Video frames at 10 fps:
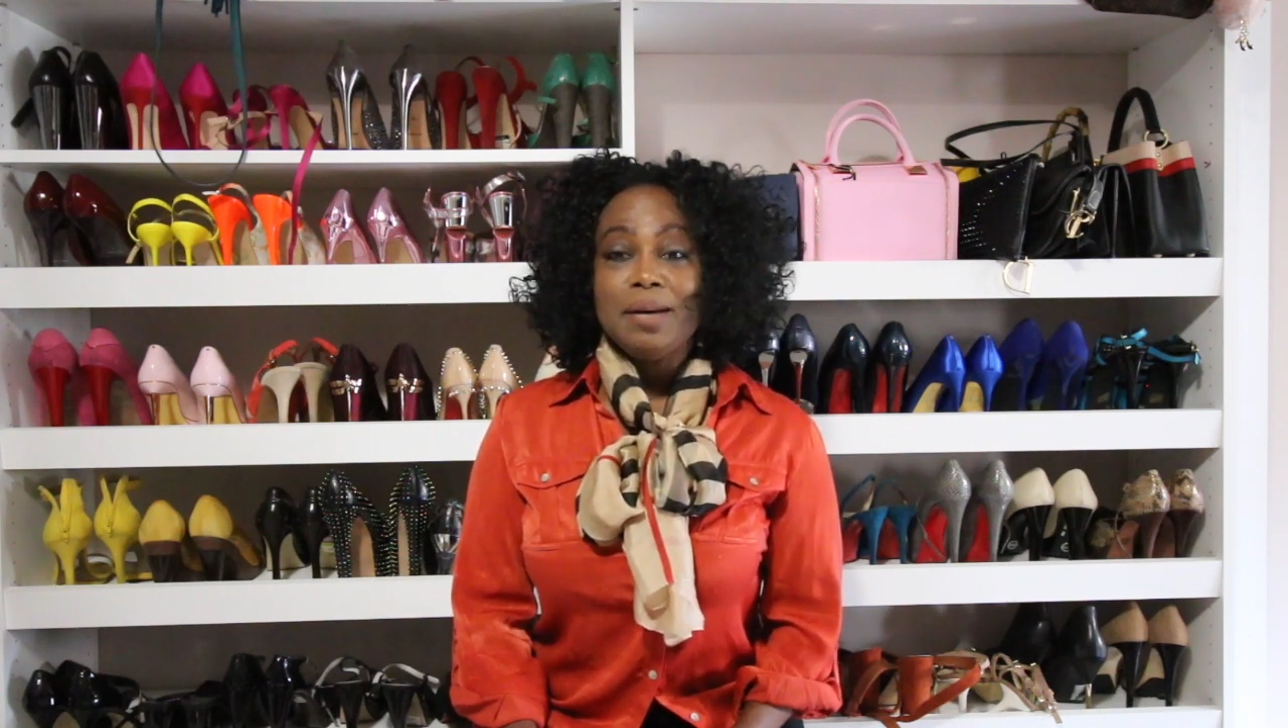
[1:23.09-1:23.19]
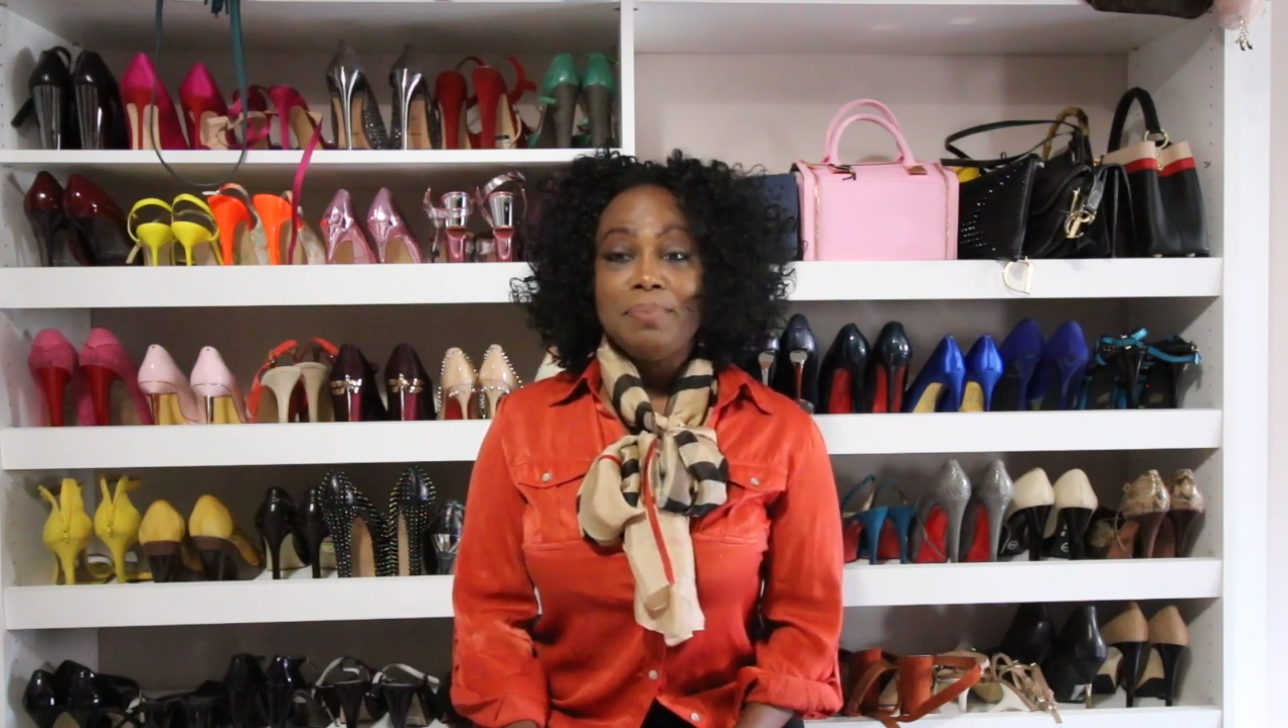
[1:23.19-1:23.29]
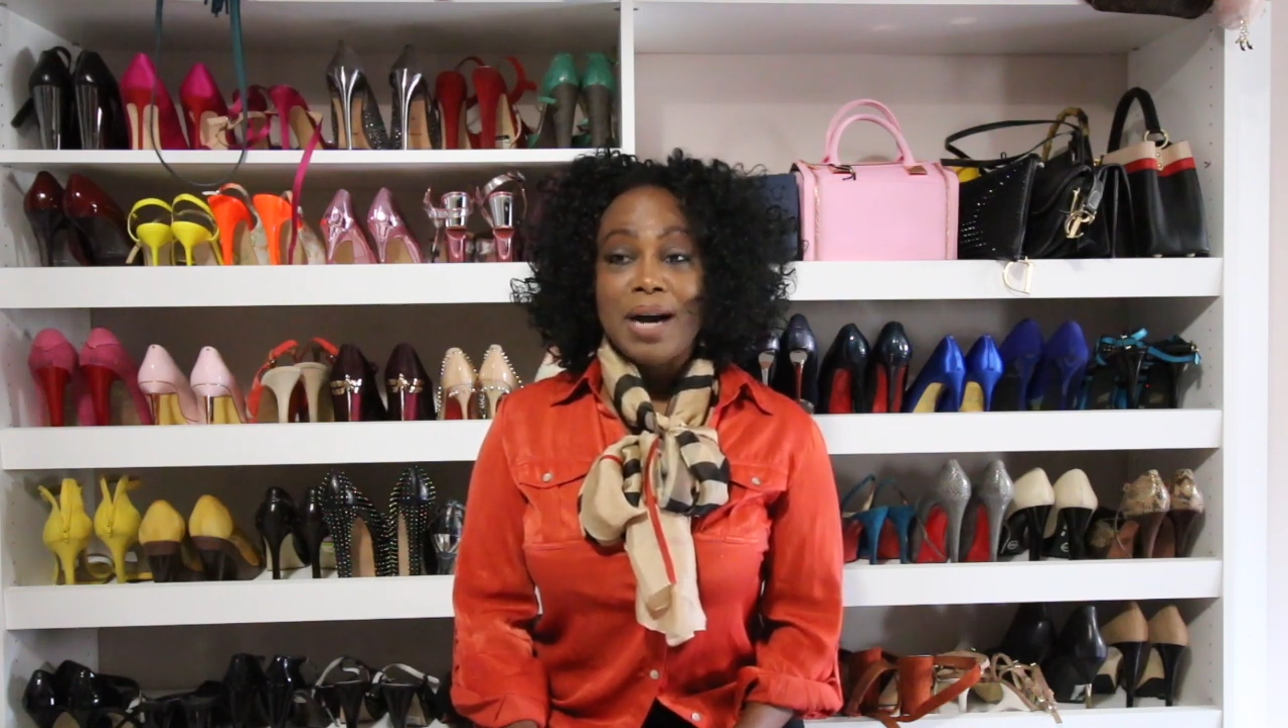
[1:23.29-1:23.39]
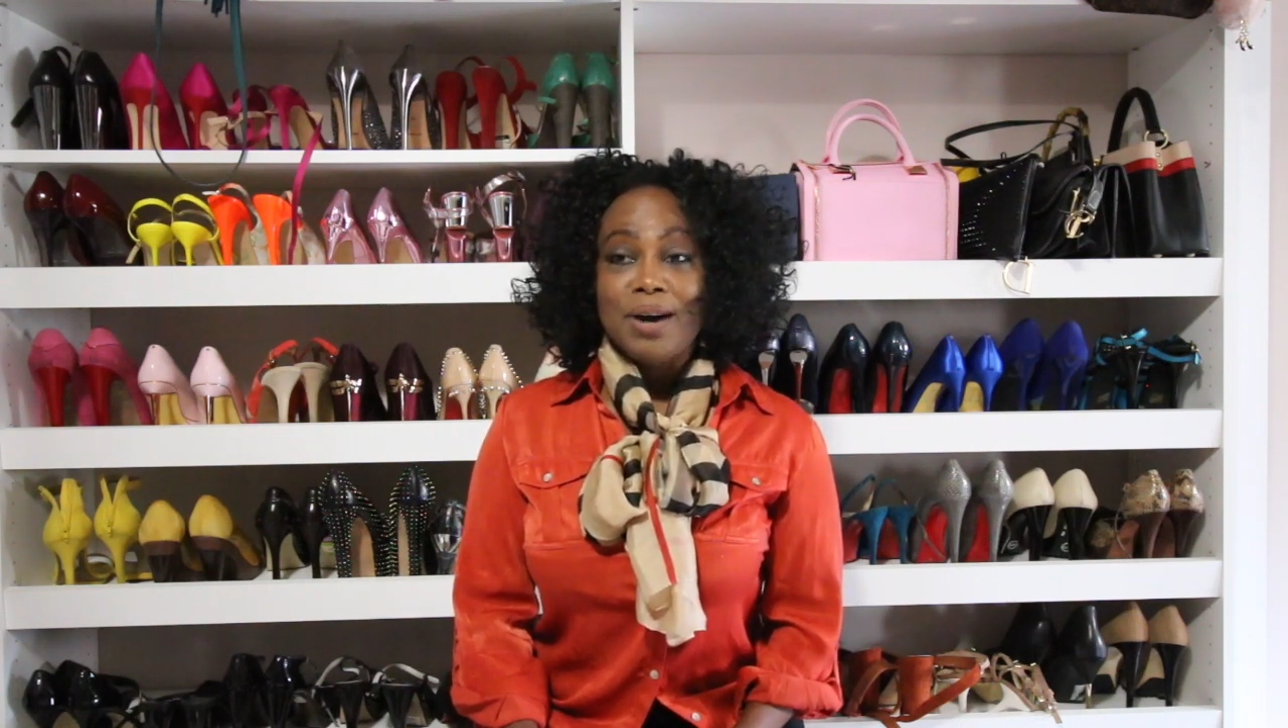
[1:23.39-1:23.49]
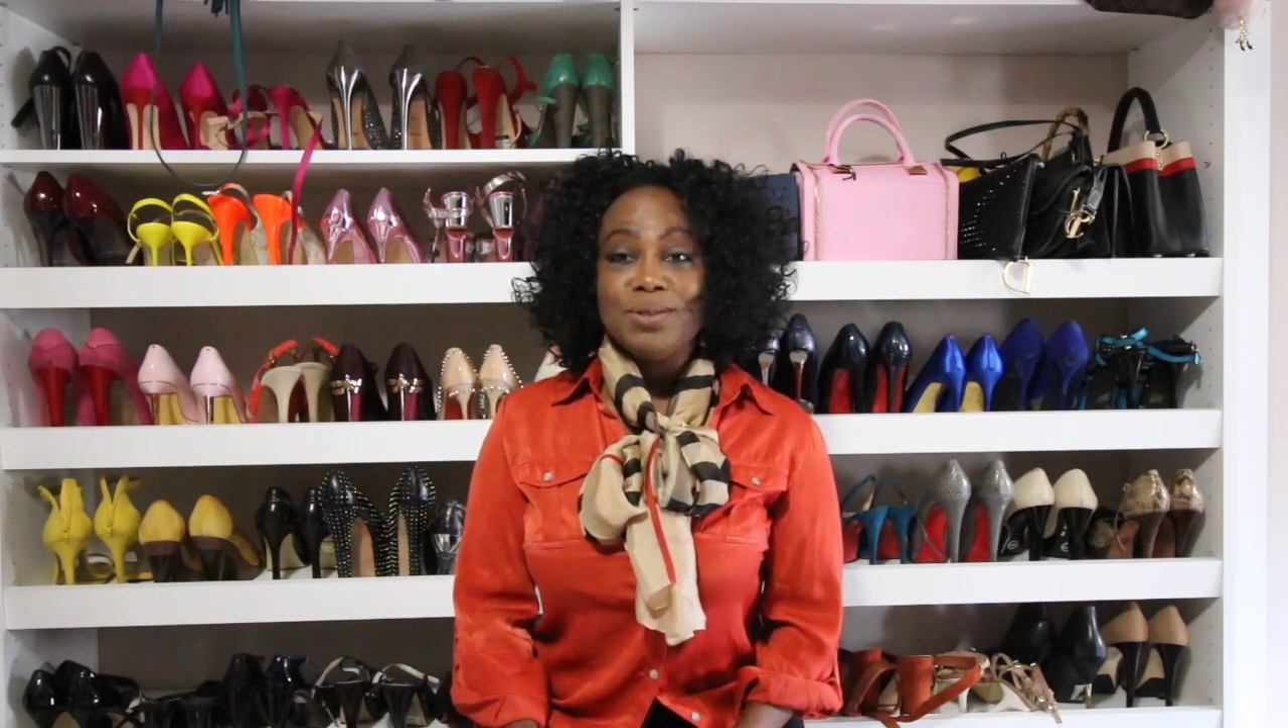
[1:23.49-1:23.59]

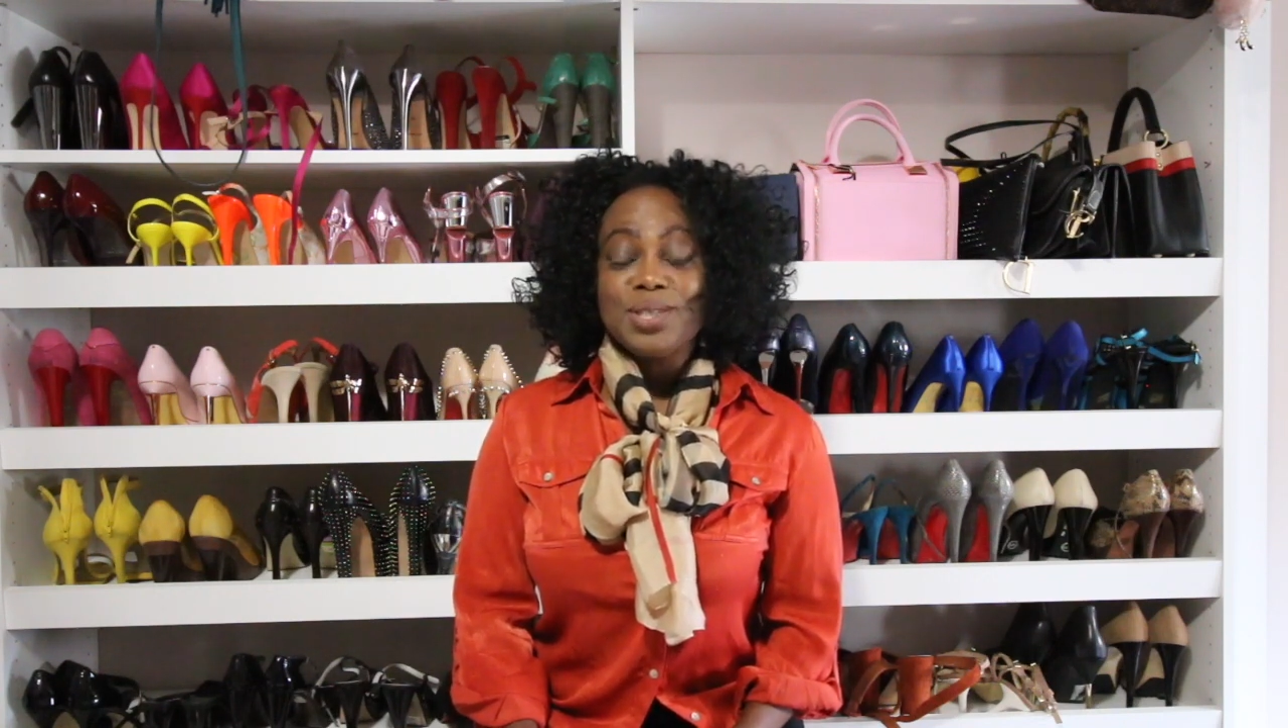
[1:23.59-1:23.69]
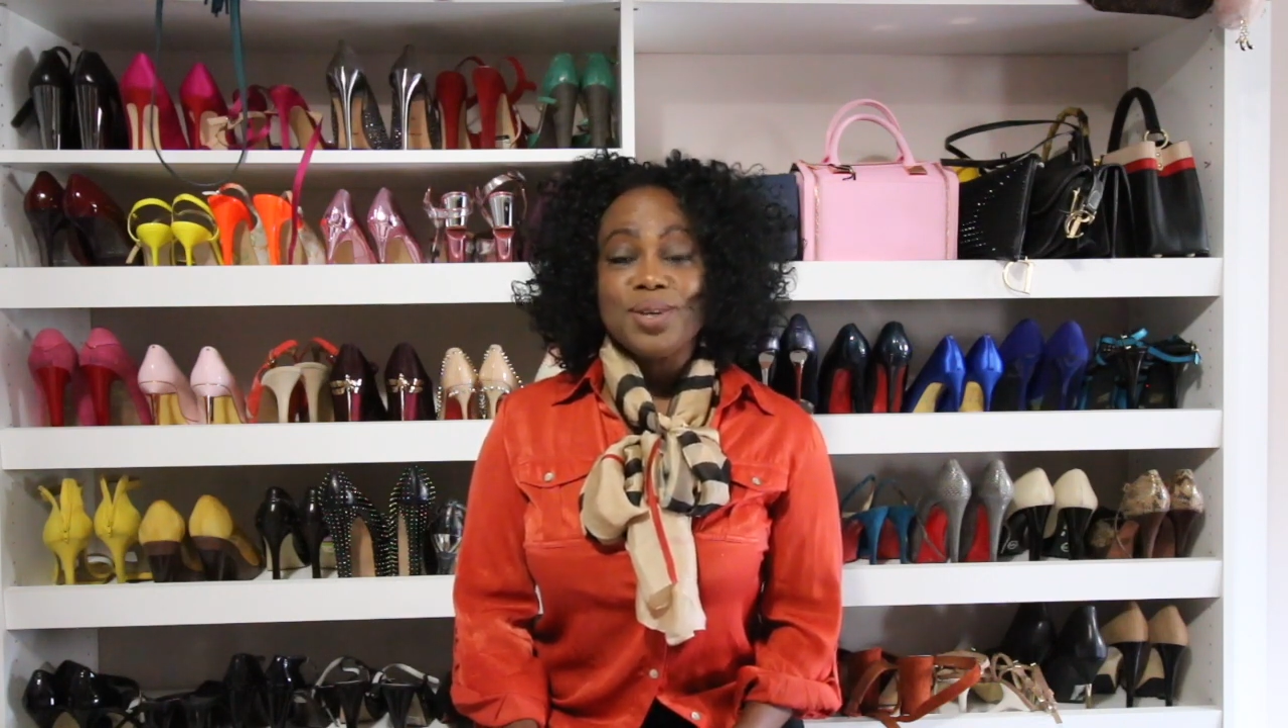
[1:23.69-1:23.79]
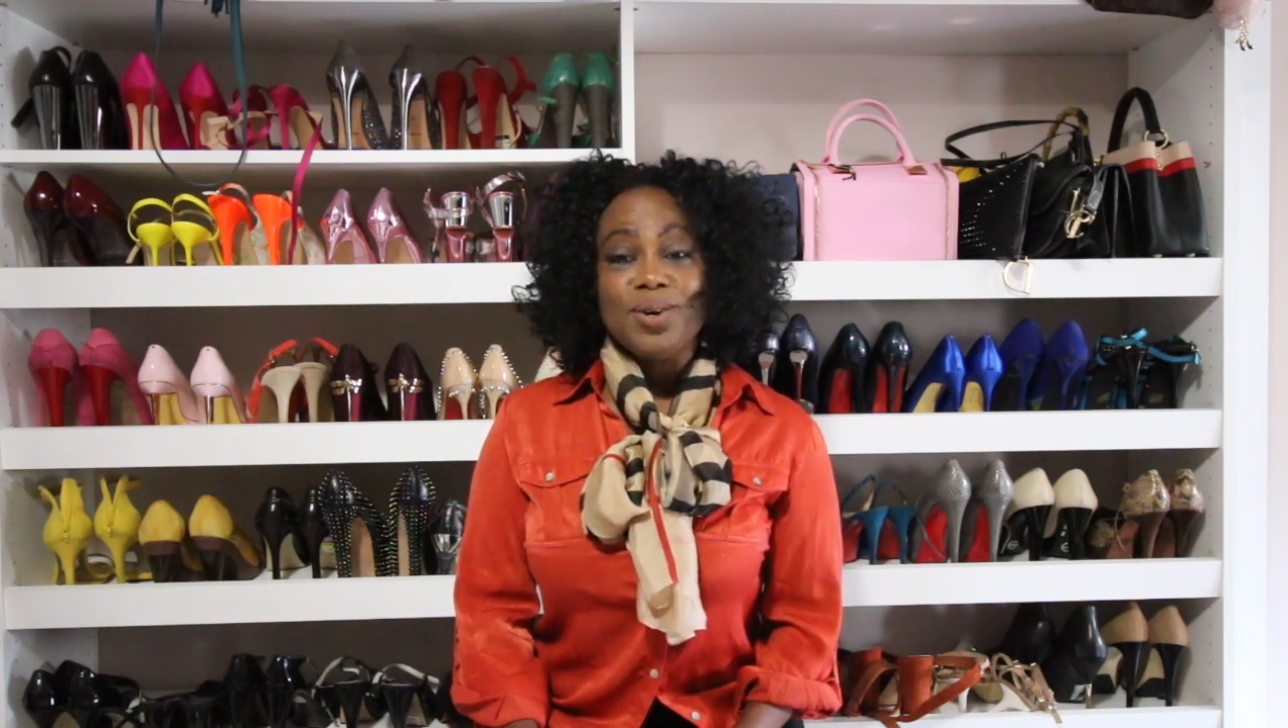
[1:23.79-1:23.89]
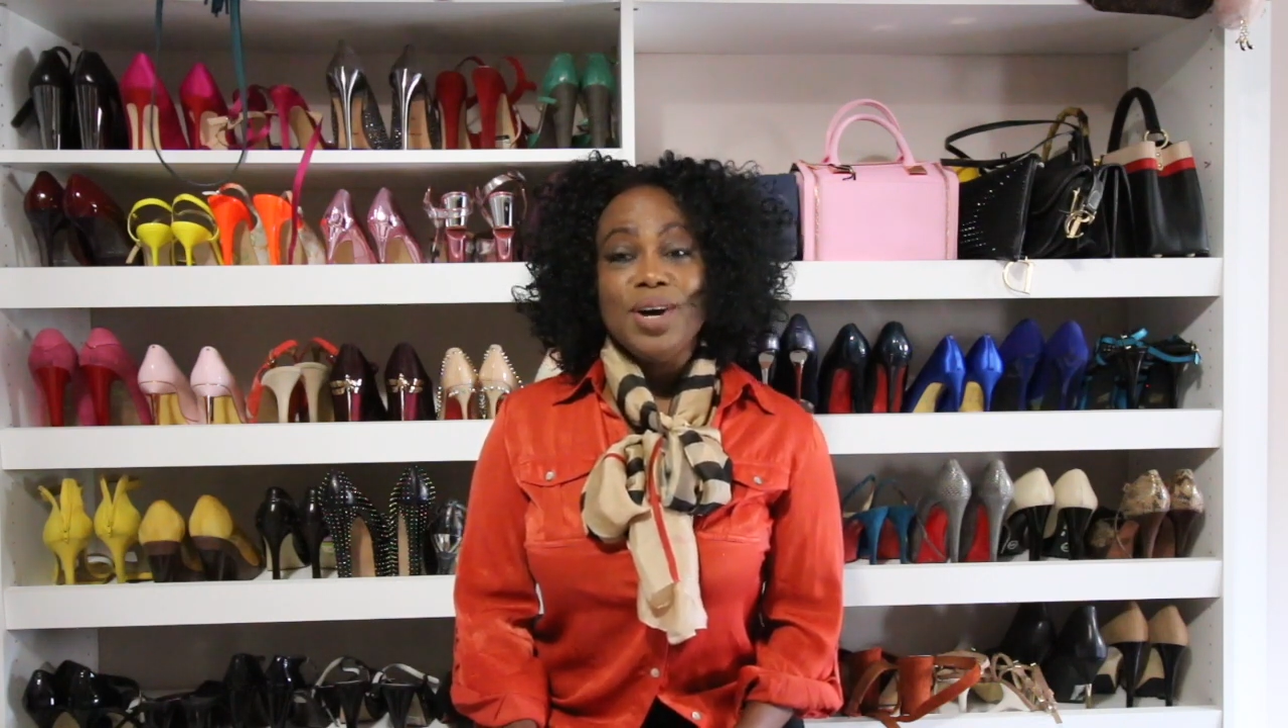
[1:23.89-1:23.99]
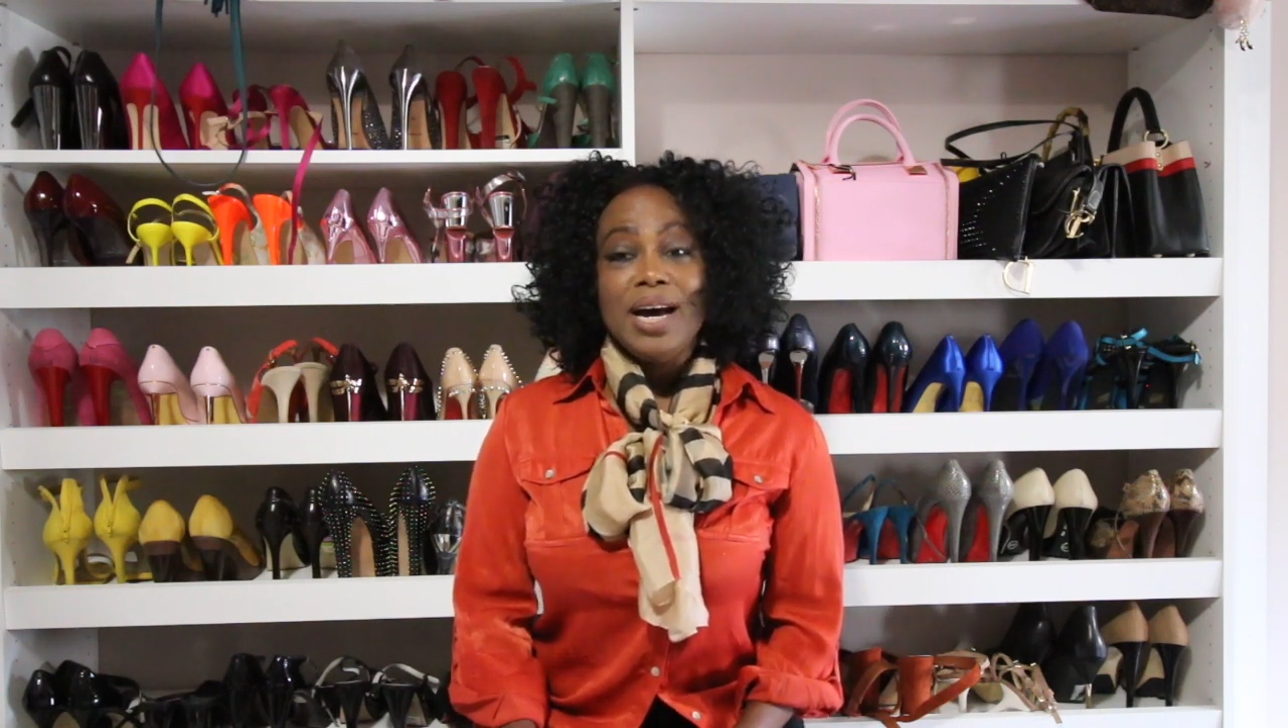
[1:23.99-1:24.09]
about
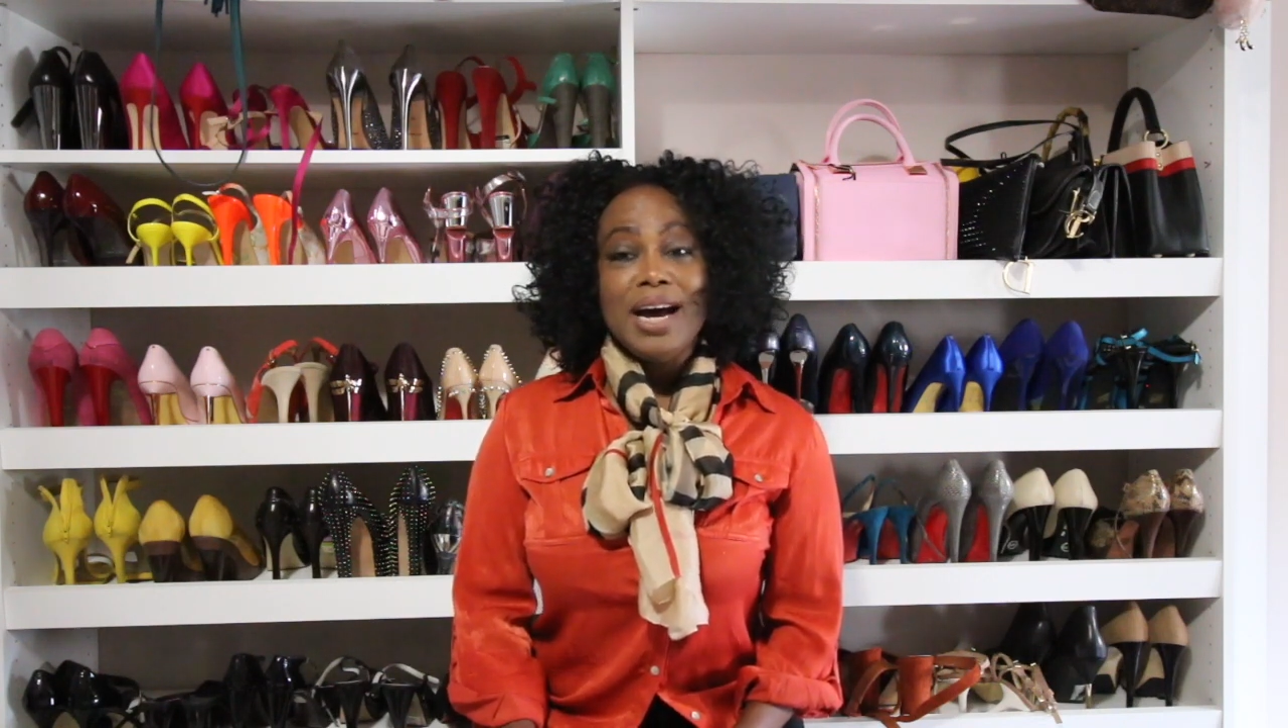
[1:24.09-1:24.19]
so